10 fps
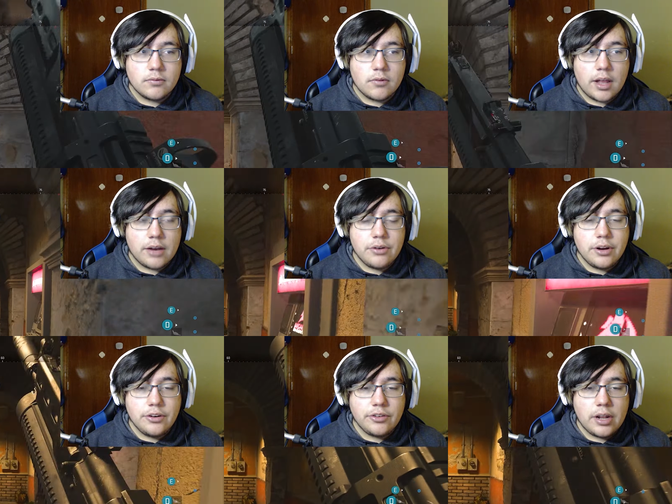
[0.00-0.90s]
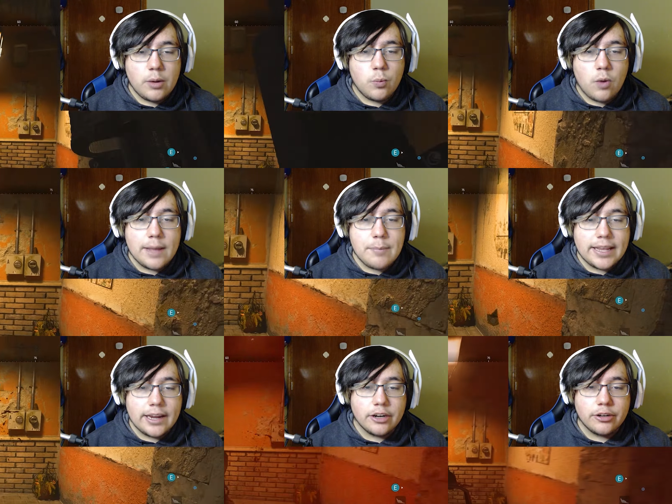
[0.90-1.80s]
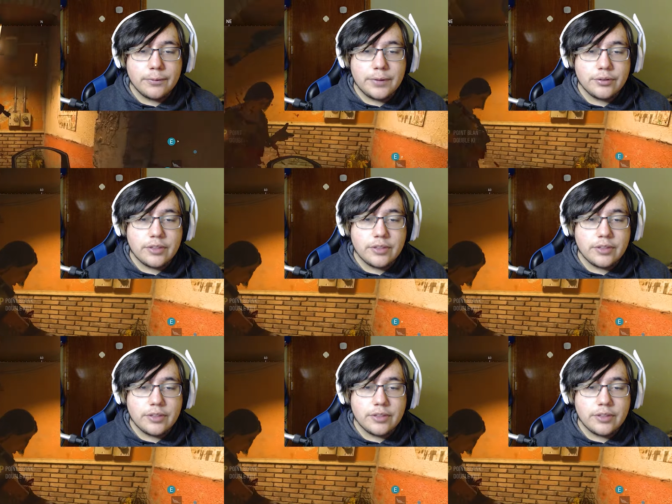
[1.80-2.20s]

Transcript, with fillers: I don't understand why my character feels